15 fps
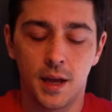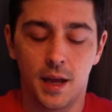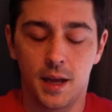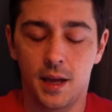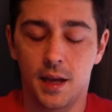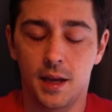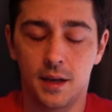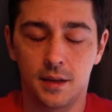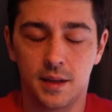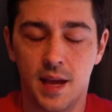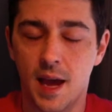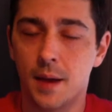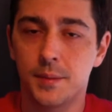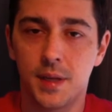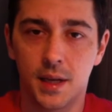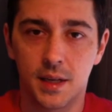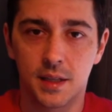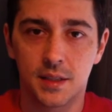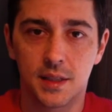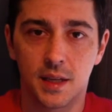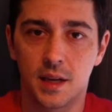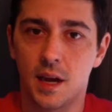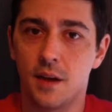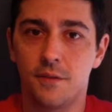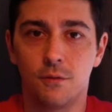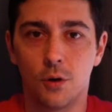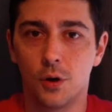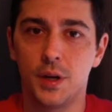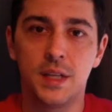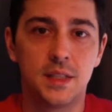and Cap taking his thing off.
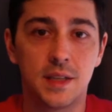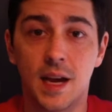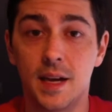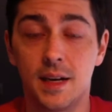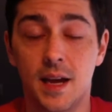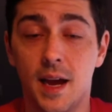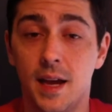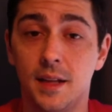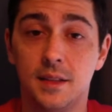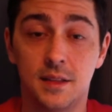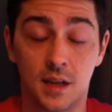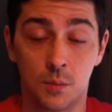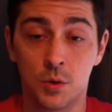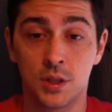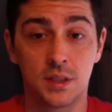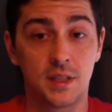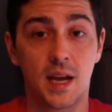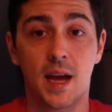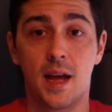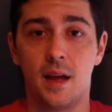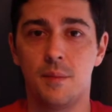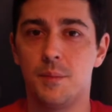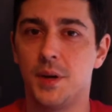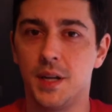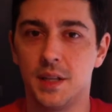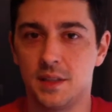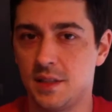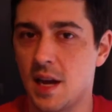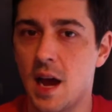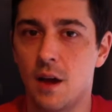Rhodey's not dying. Someone's dying, but
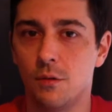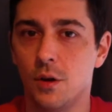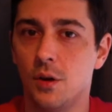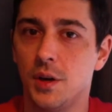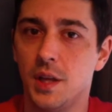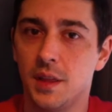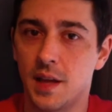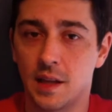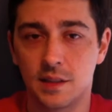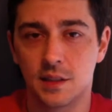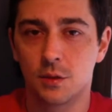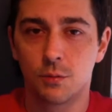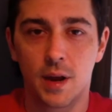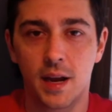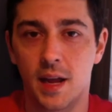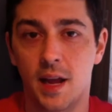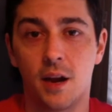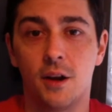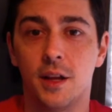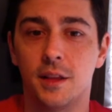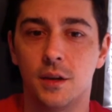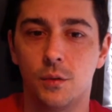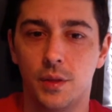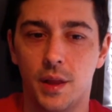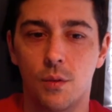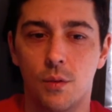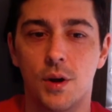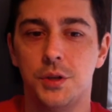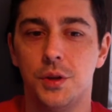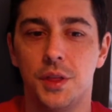it's not Rhodey. That's the red herring. They, they
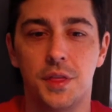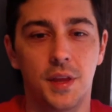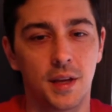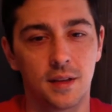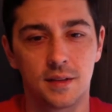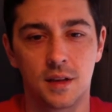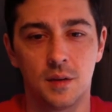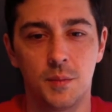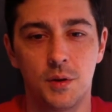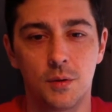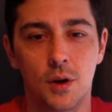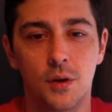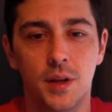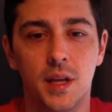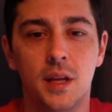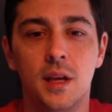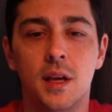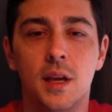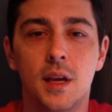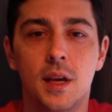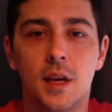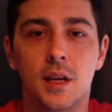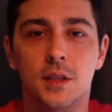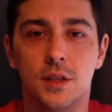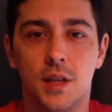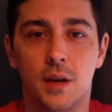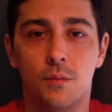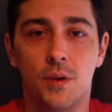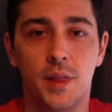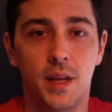want you to think it's going to be Rhodey, so
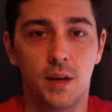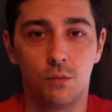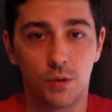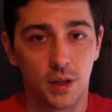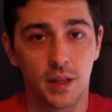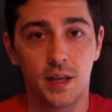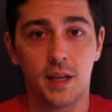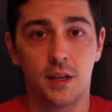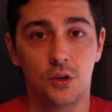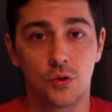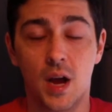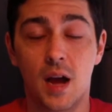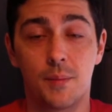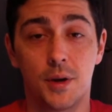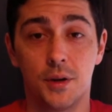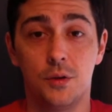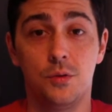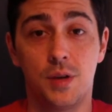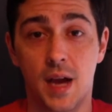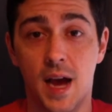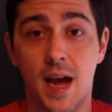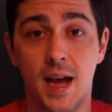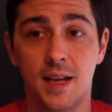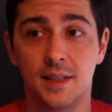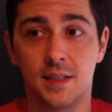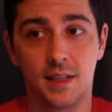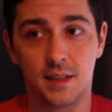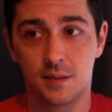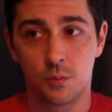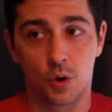then when they really drop on who dies,
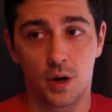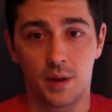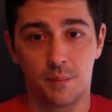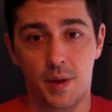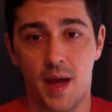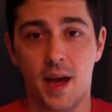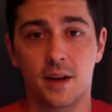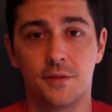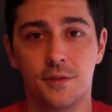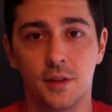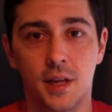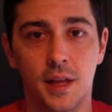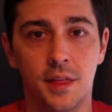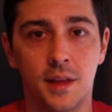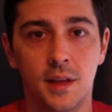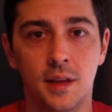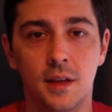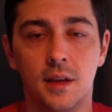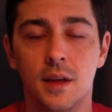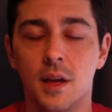it's more impactful, I think,